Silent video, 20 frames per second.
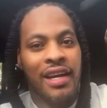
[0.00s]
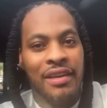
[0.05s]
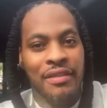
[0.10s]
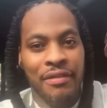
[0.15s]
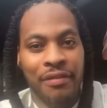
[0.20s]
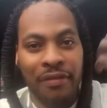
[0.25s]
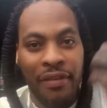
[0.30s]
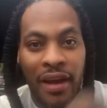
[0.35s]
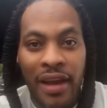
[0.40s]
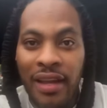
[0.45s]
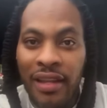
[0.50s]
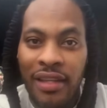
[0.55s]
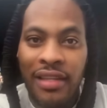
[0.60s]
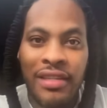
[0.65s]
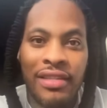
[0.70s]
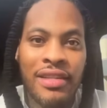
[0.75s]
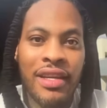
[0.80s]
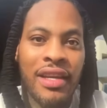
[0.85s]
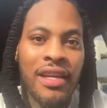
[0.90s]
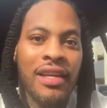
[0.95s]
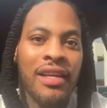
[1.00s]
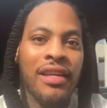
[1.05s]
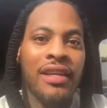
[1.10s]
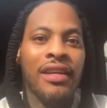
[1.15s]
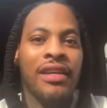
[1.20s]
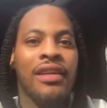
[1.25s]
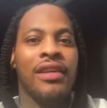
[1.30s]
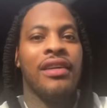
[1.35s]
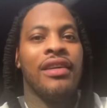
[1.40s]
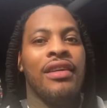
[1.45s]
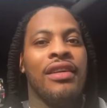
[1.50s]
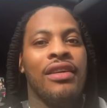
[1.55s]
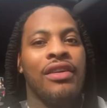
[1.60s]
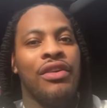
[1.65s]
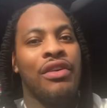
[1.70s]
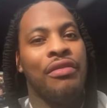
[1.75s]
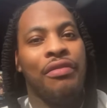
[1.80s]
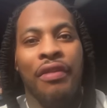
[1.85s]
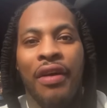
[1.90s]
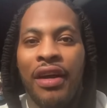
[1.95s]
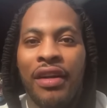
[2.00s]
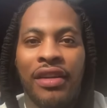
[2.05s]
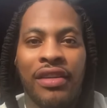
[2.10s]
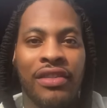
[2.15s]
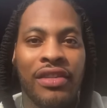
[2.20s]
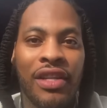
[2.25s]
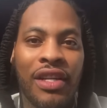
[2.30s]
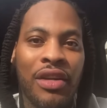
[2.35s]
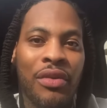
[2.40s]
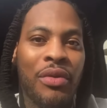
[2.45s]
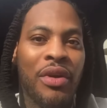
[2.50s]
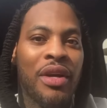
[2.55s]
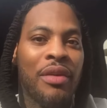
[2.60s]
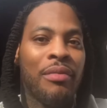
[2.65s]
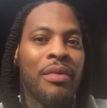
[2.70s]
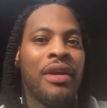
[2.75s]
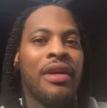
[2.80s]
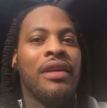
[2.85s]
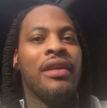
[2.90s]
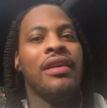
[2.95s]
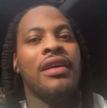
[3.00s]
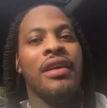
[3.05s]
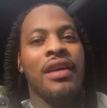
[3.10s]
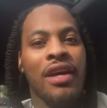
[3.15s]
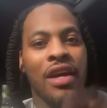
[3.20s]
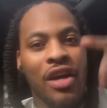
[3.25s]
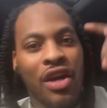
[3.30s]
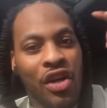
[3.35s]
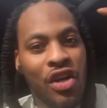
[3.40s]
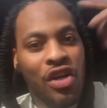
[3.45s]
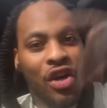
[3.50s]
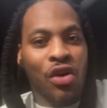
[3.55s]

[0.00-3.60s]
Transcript: finally say you can find us anywhere, man. Go